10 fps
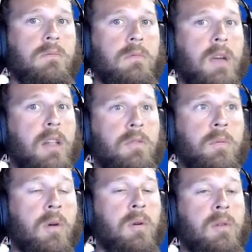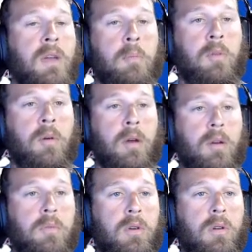college football revamped on my
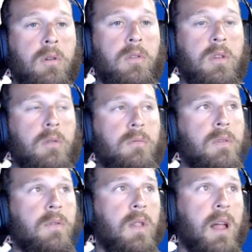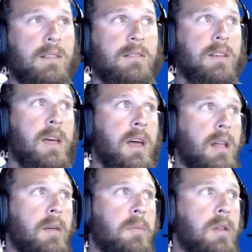computer. So if you'd like to see that,
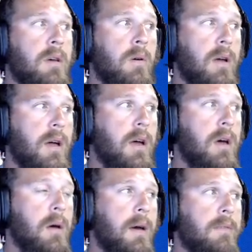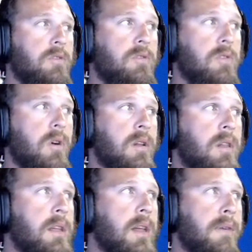let me know. Uh, I've started
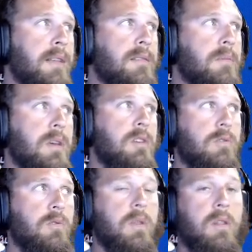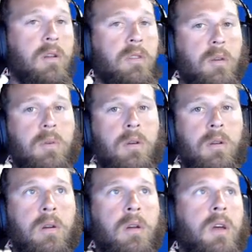it. I've had some issues with it on the
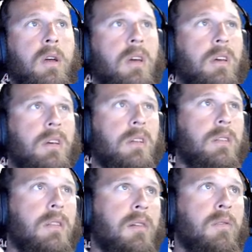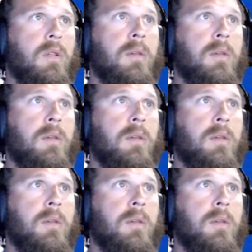computer. Never really